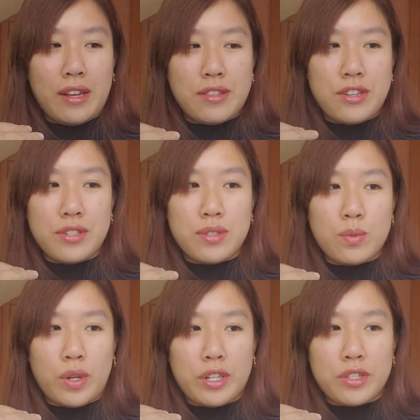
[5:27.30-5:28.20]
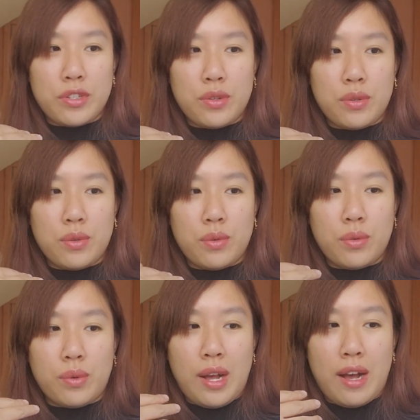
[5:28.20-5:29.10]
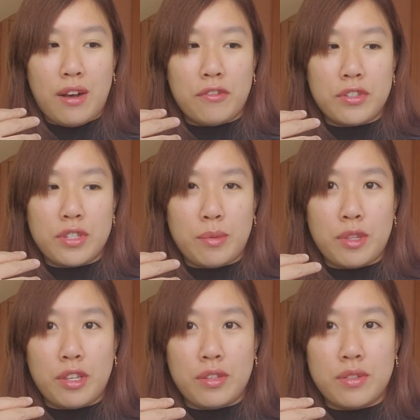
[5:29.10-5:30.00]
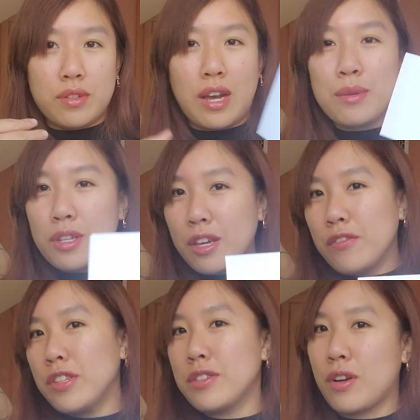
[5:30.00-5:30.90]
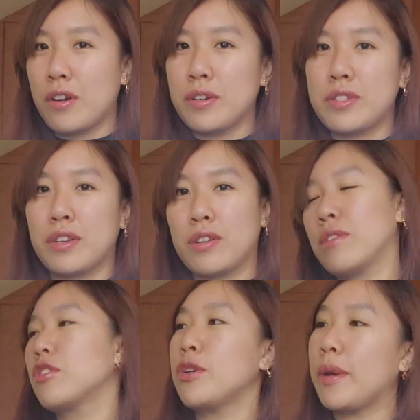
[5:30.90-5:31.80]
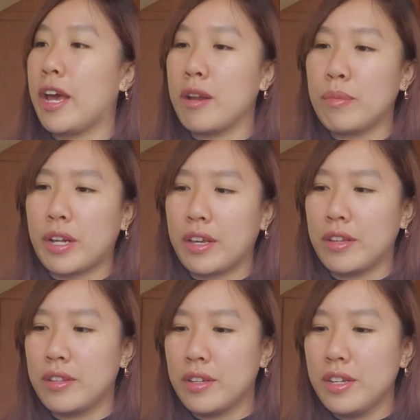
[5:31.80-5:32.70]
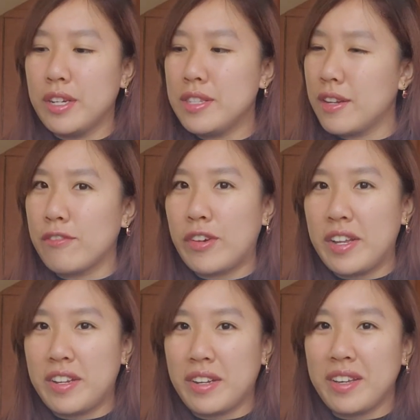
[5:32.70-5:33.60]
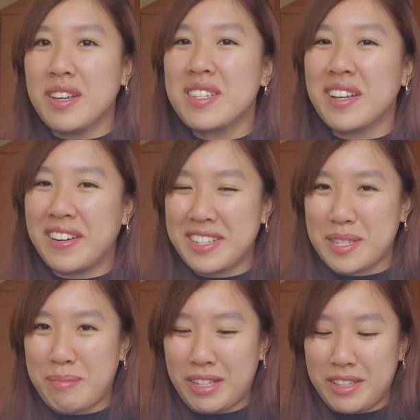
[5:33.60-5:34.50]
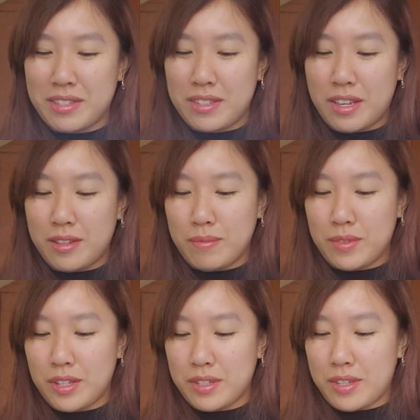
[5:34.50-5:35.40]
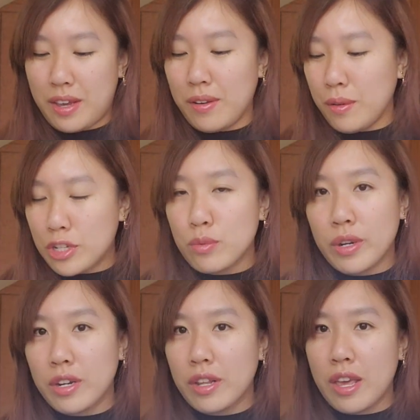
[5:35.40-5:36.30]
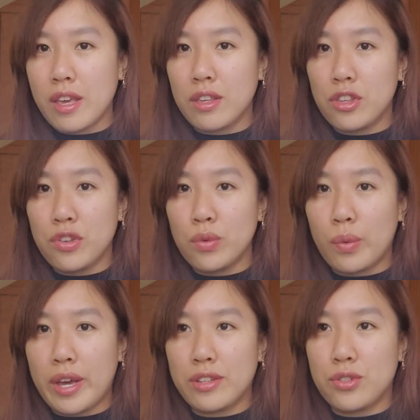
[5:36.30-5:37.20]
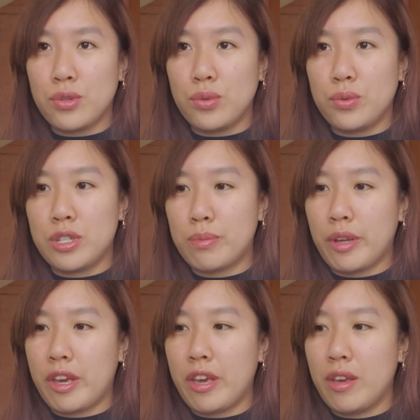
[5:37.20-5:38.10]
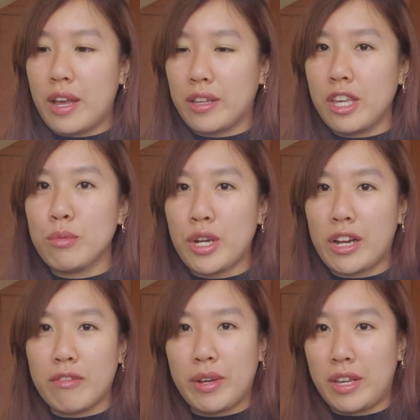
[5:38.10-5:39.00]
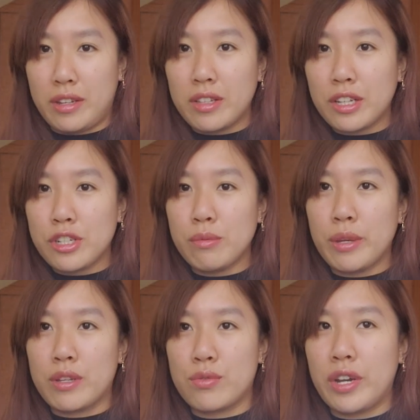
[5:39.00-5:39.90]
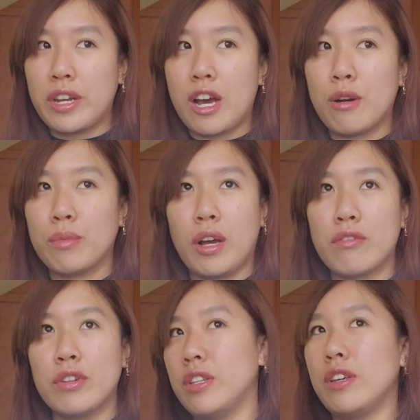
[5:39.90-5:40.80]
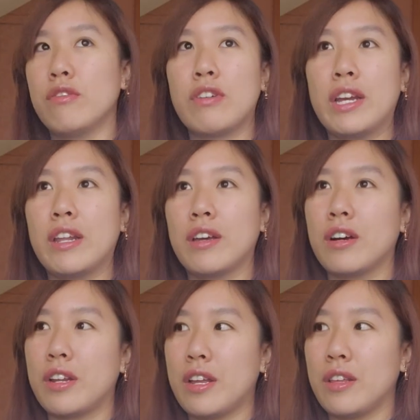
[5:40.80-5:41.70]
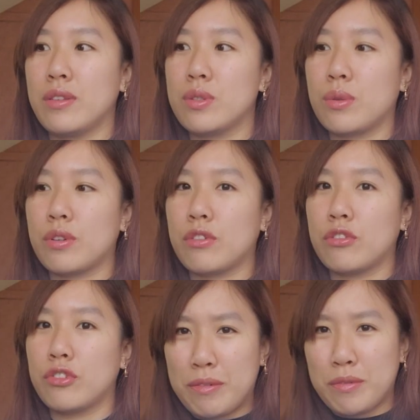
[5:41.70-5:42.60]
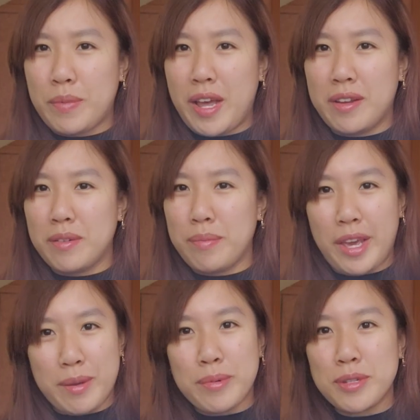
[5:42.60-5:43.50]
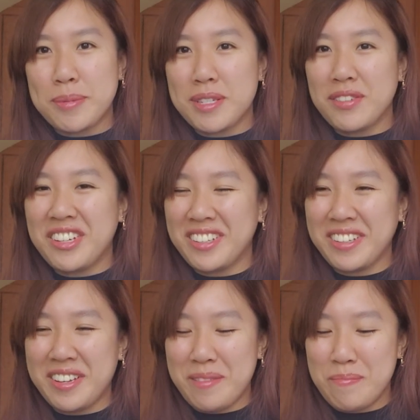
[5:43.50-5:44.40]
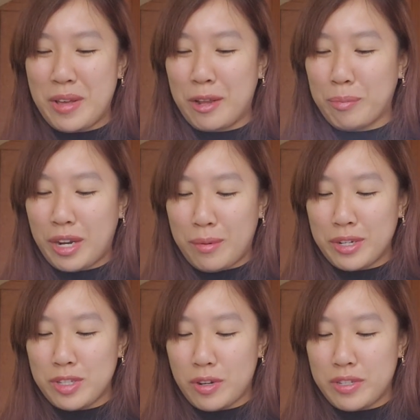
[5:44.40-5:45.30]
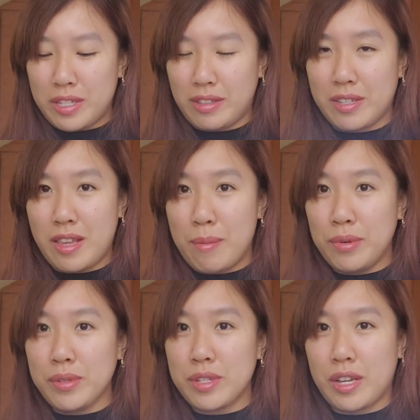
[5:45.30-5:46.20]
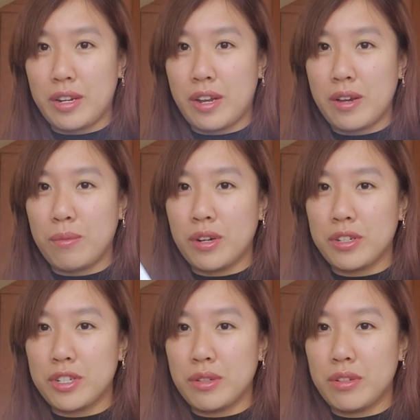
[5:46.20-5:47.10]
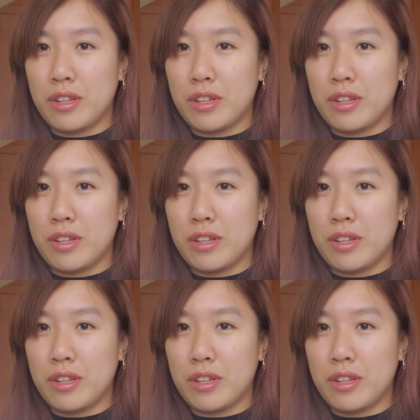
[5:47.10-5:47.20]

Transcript: I just wanted to have some of these. I was looking for these cards in Japan, but I didn't find any, so I just bought these in the sale. I just wanted a cute way to display and keep track of my ink collection, because right now I'm not really writing on any sort of fountain pen paper specifically, but I want to start selling samples and I want